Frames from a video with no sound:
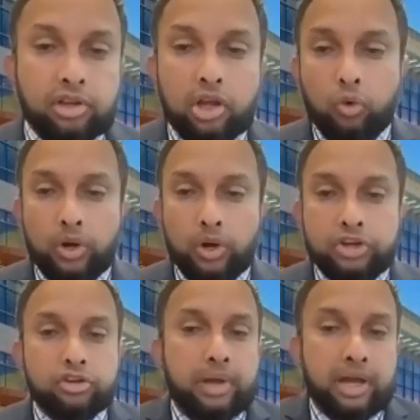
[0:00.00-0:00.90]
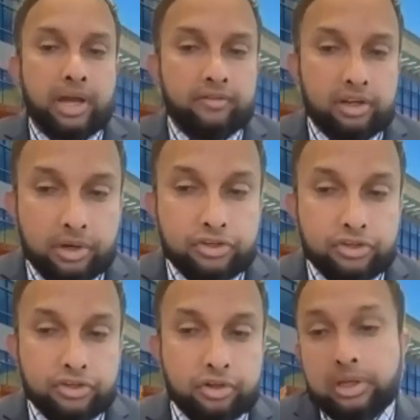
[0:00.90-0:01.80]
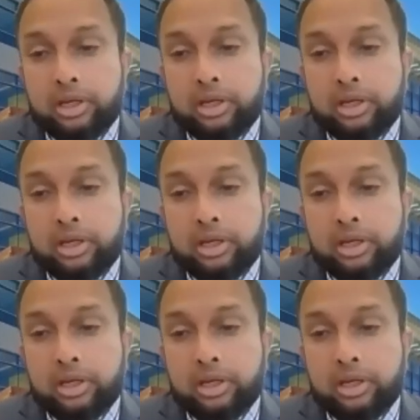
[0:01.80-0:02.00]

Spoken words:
wedged hepatic venous pressure maybe